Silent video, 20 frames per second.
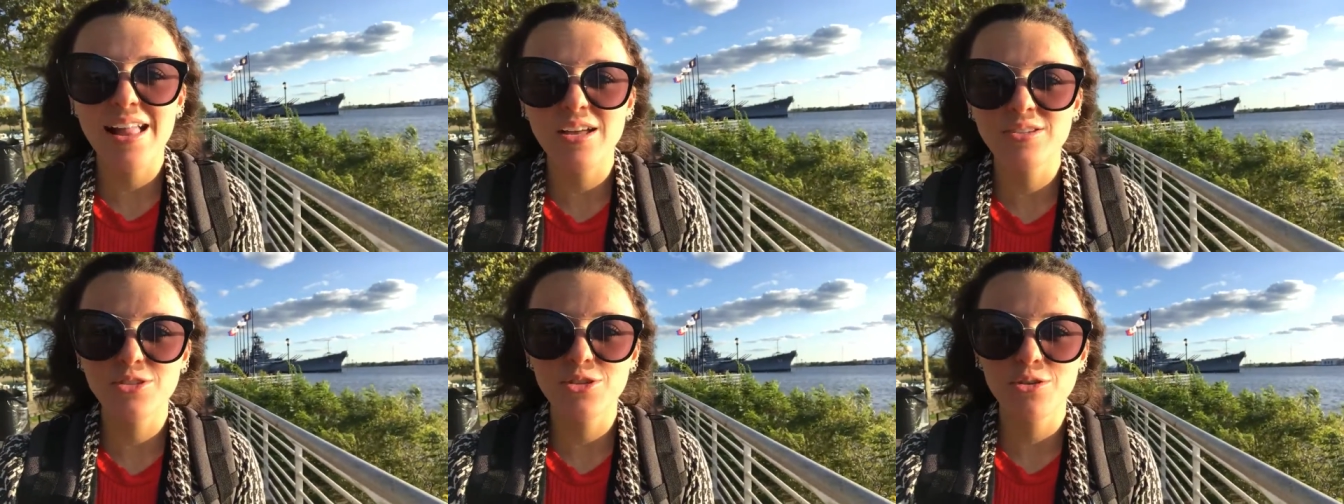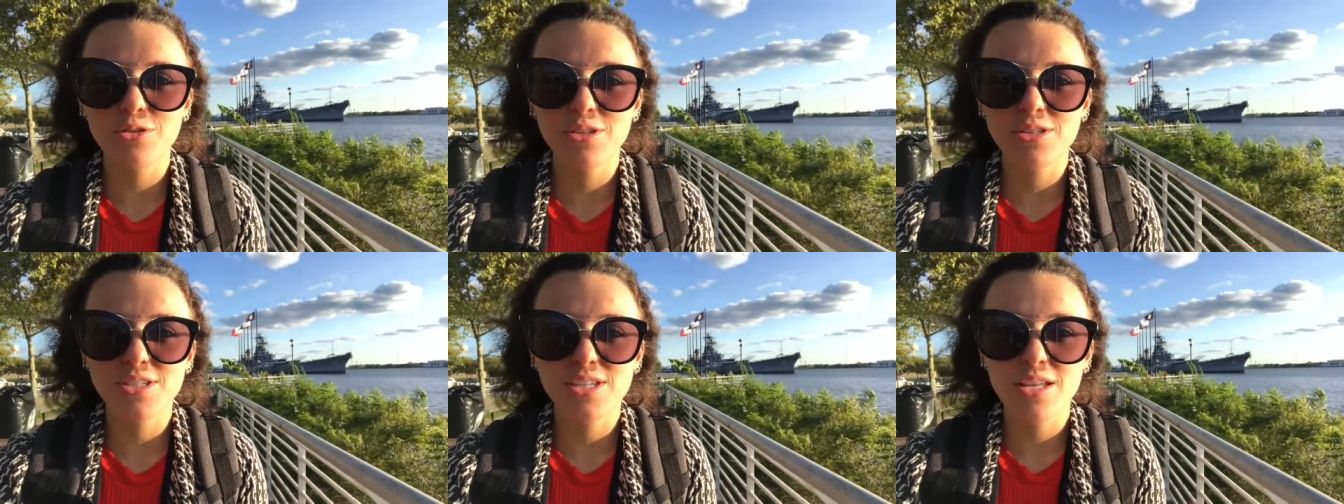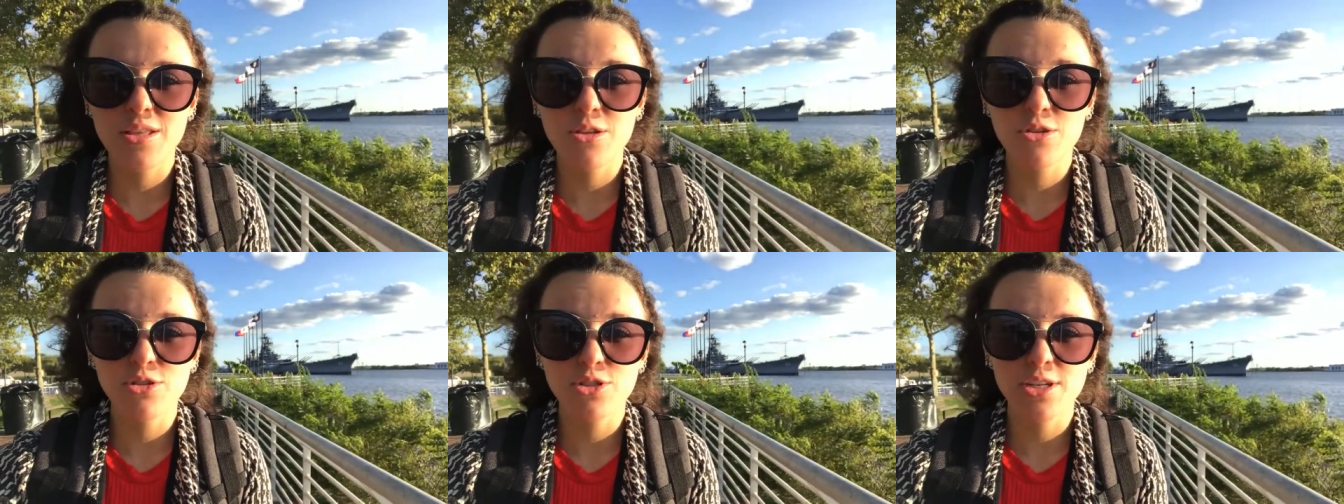As you can
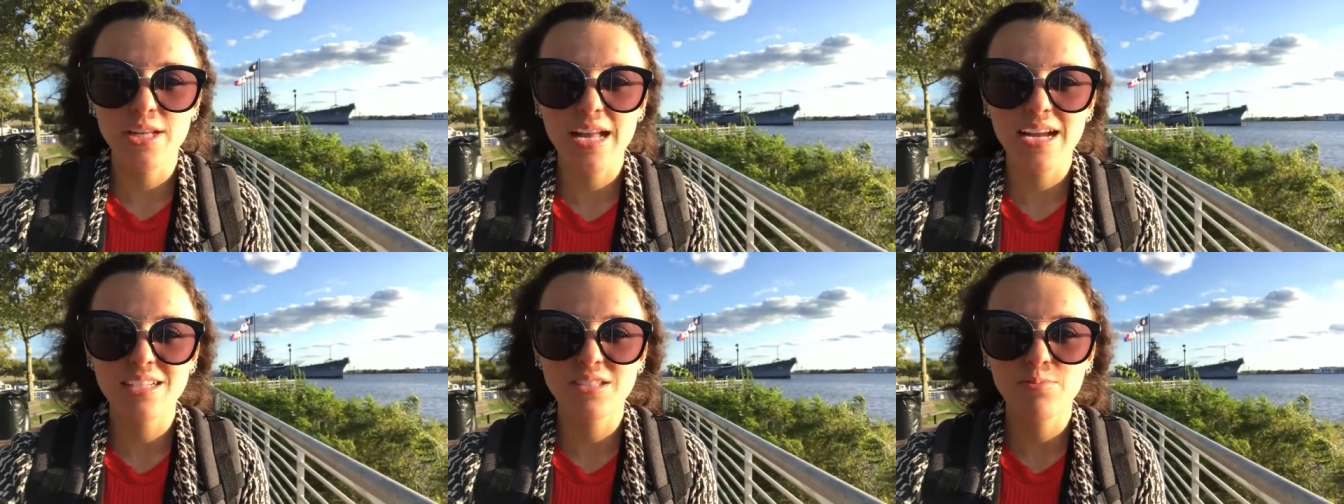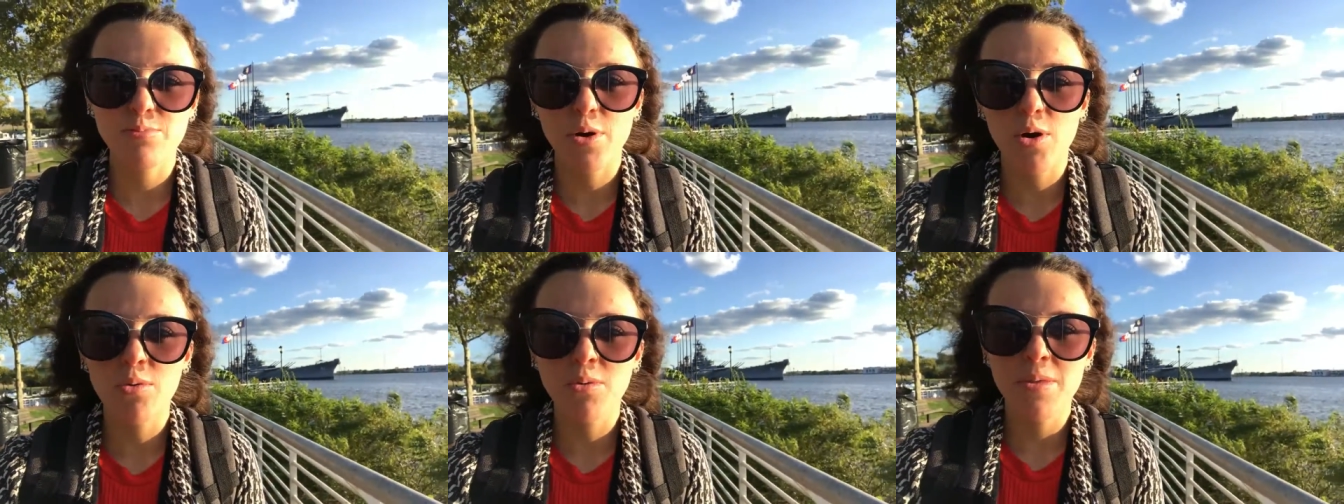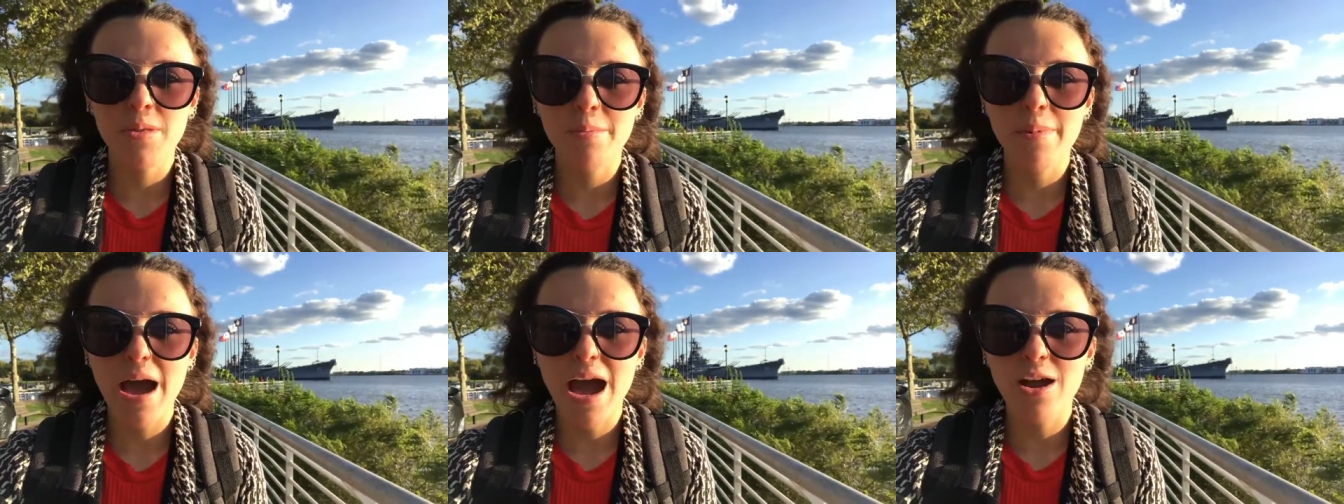see, there's a nice boat
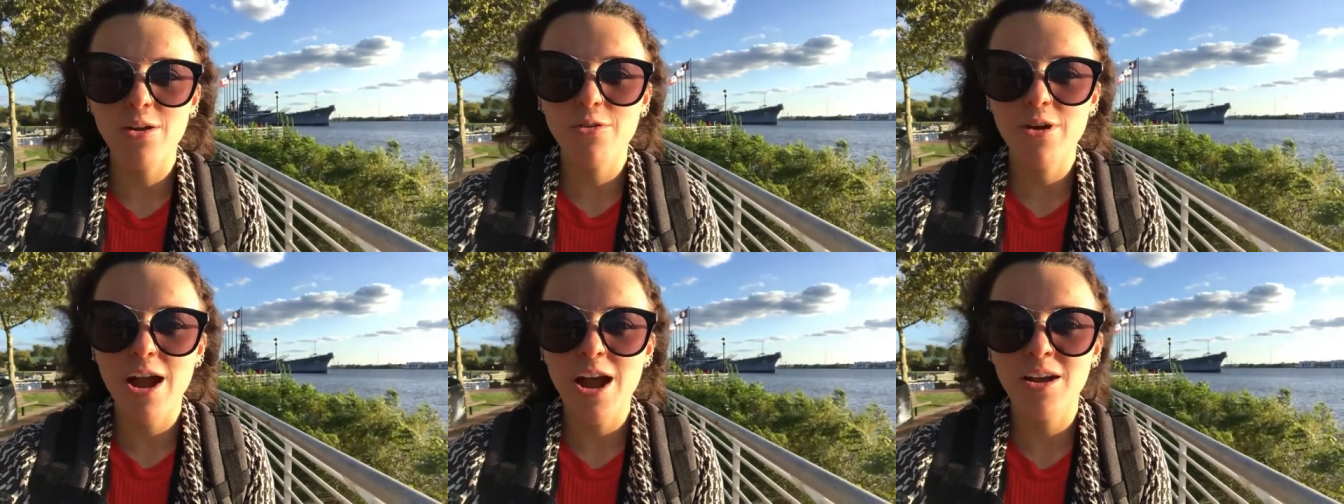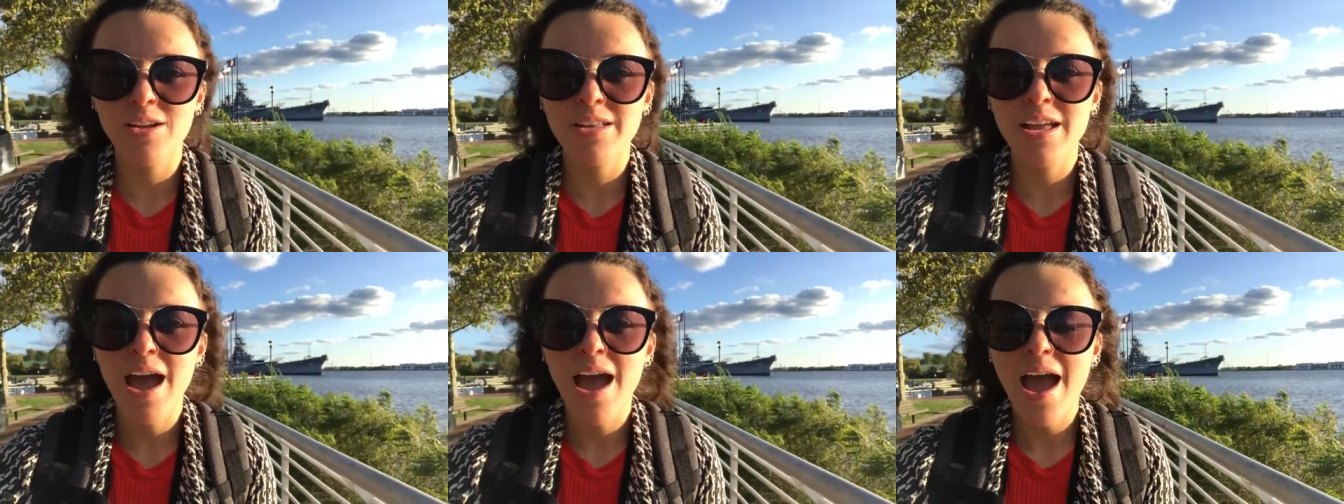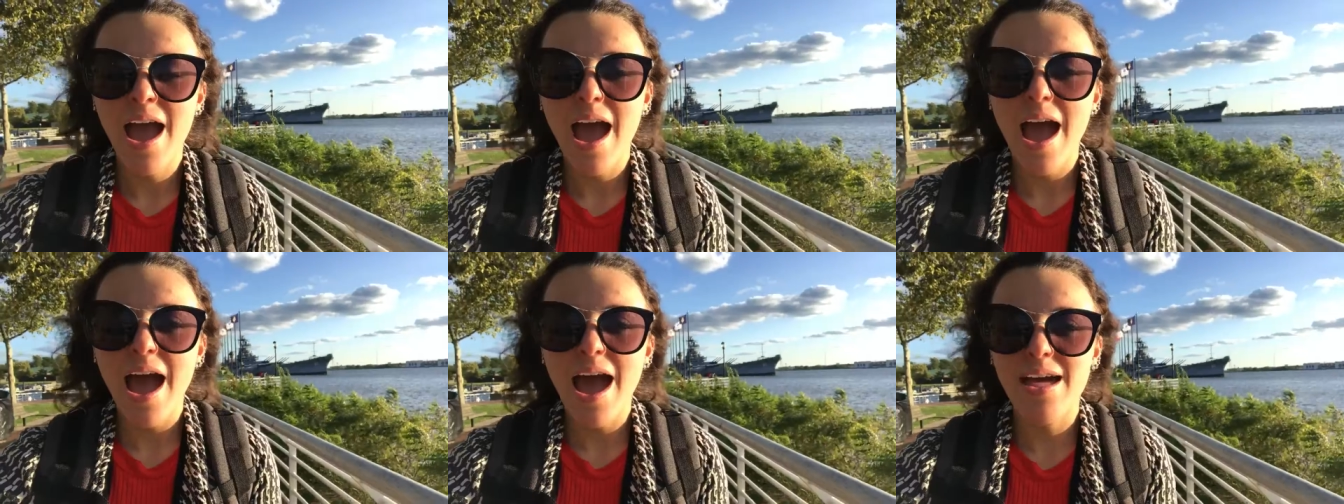in the background.
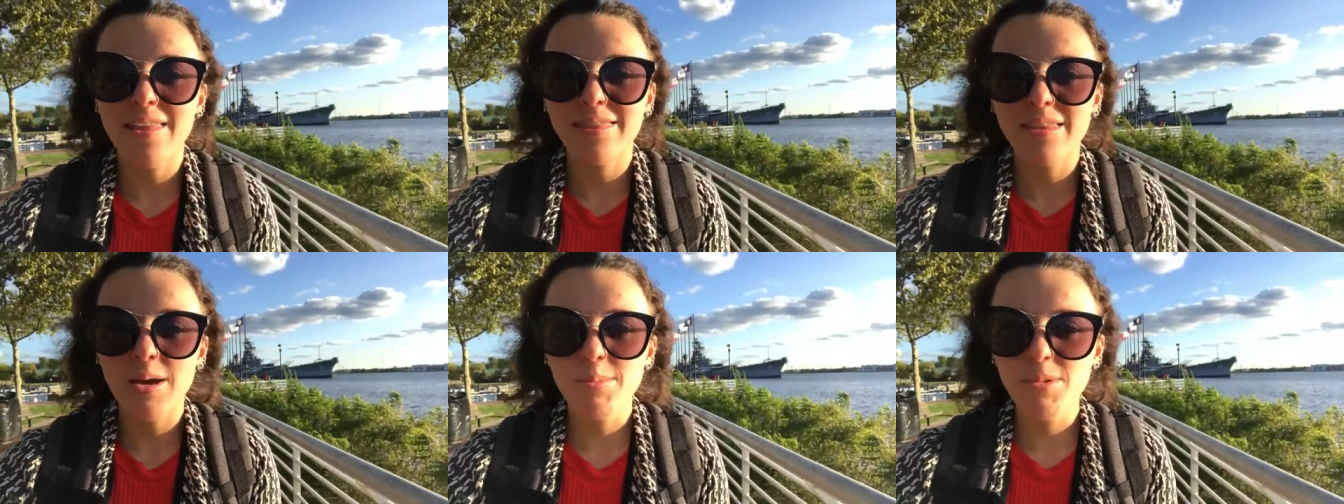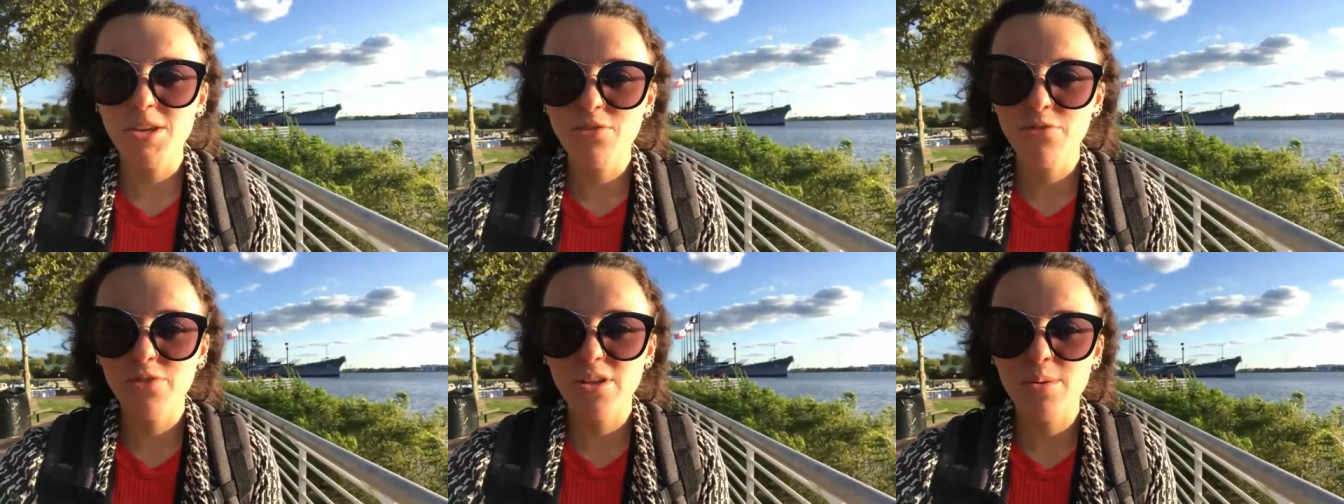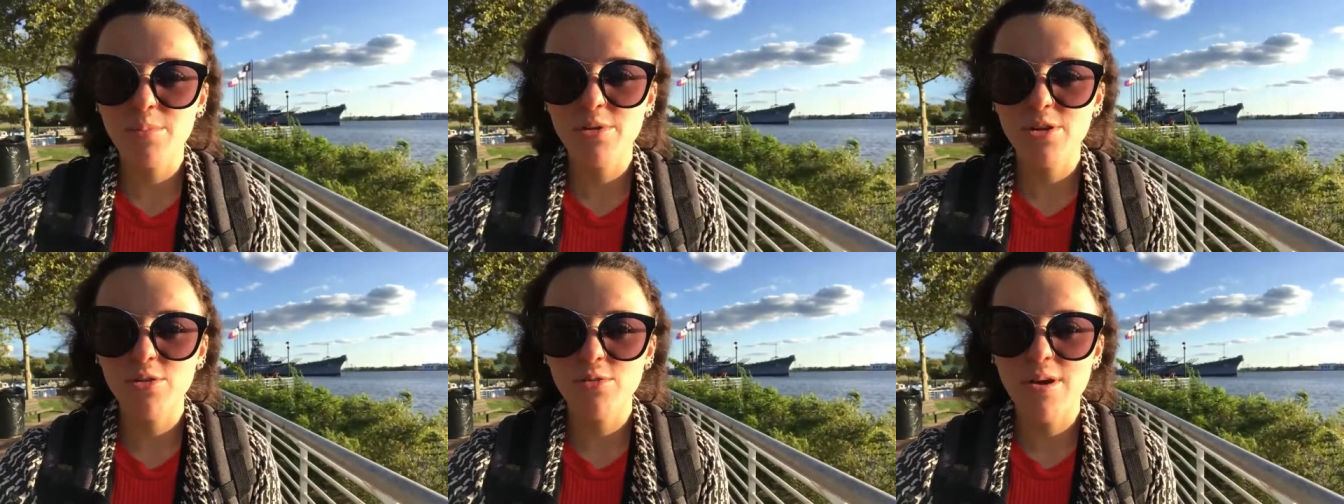And let me
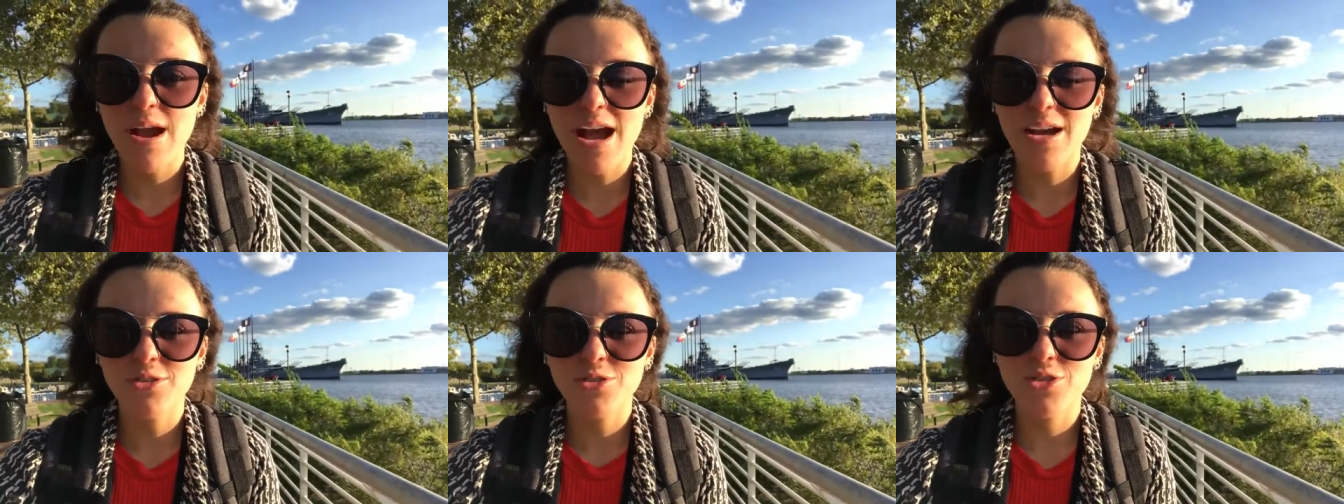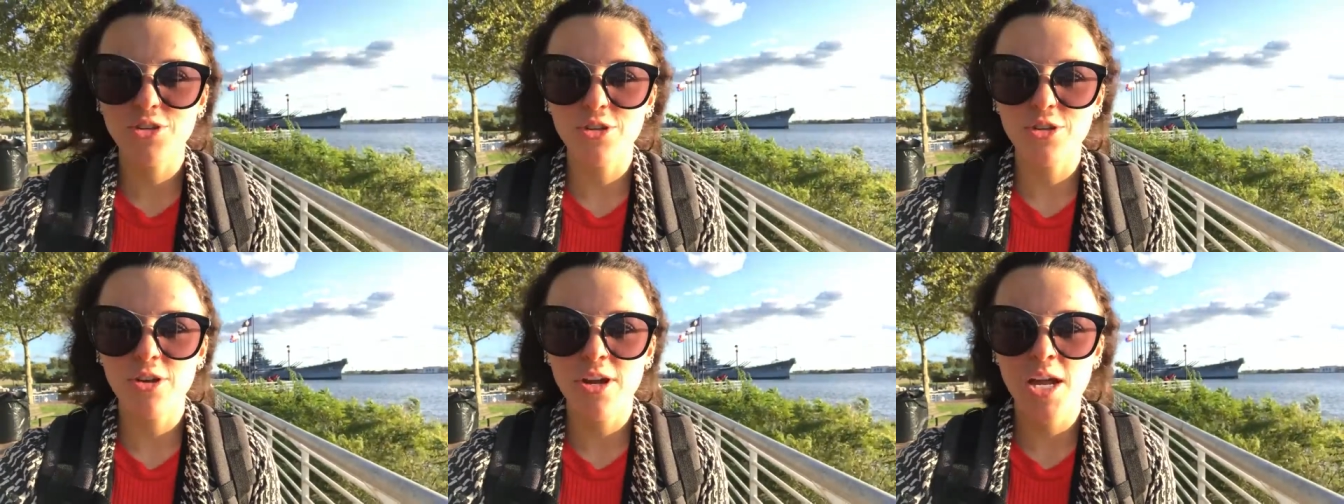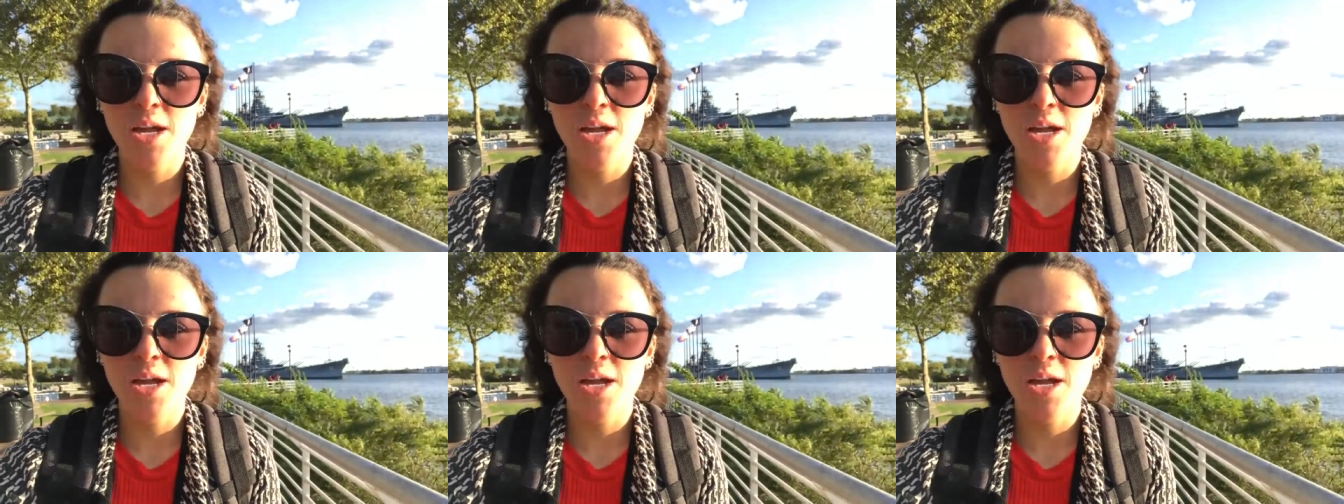flip it around so you're